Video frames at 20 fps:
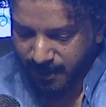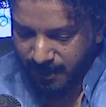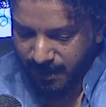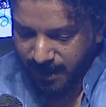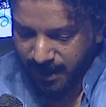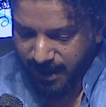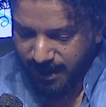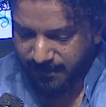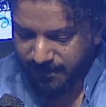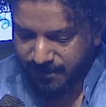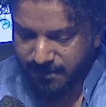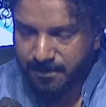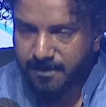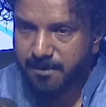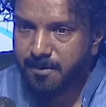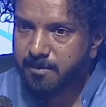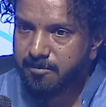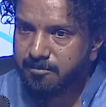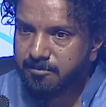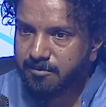If
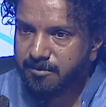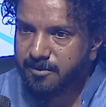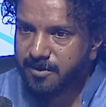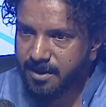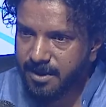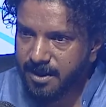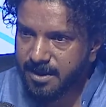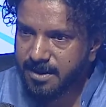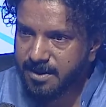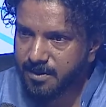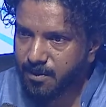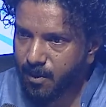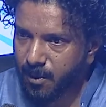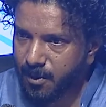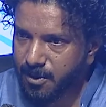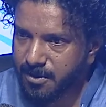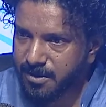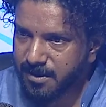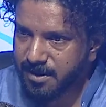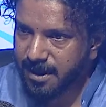the
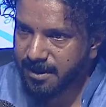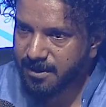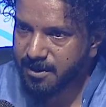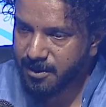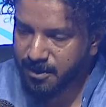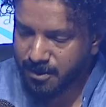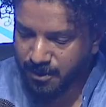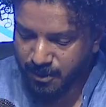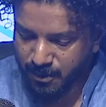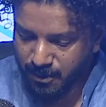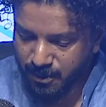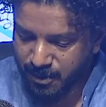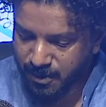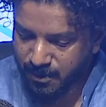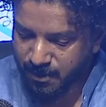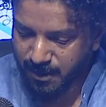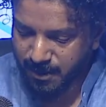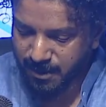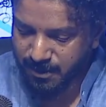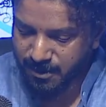wristwatch that he
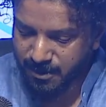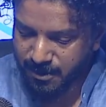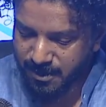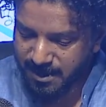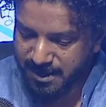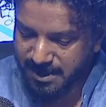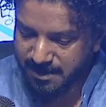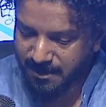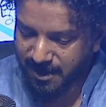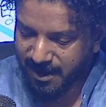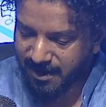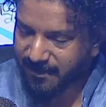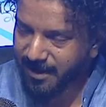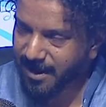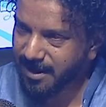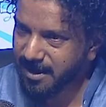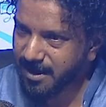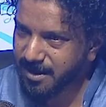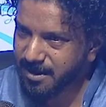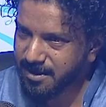used were to display
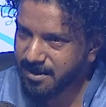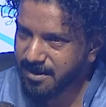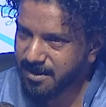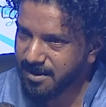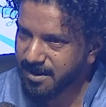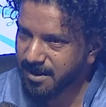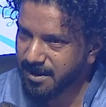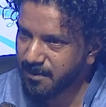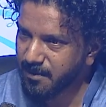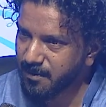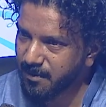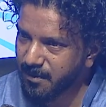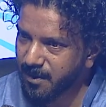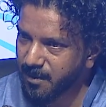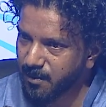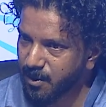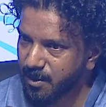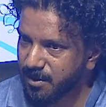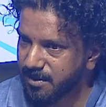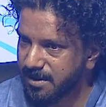variations, then we
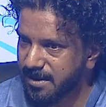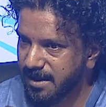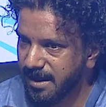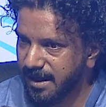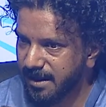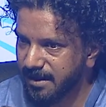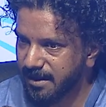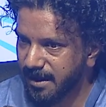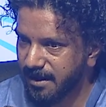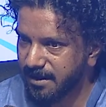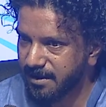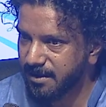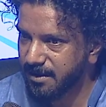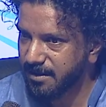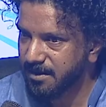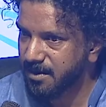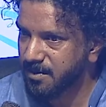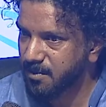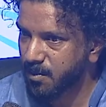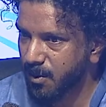would say that the
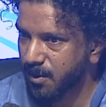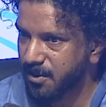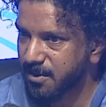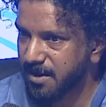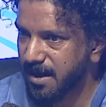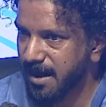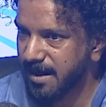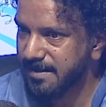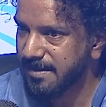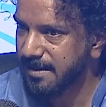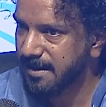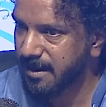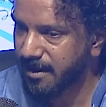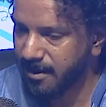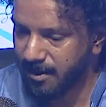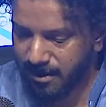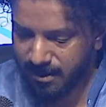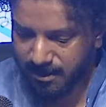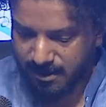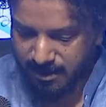wristwatch has an error.